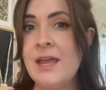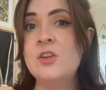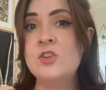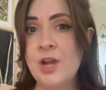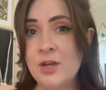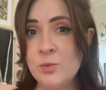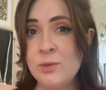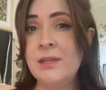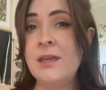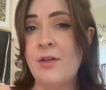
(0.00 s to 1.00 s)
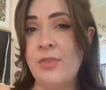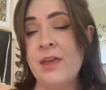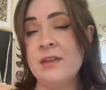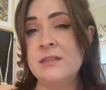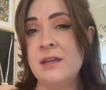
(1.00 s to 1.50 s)
and genuinely
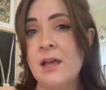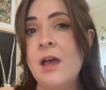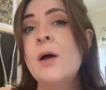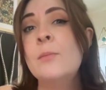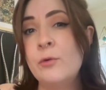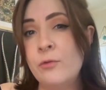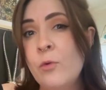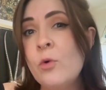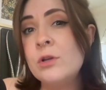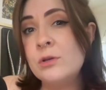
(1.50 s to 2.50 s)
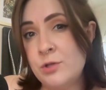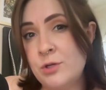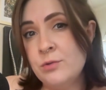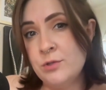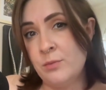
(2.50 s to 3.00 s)
authentic before you
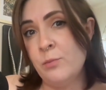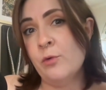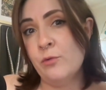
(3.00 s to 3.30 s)
choose to move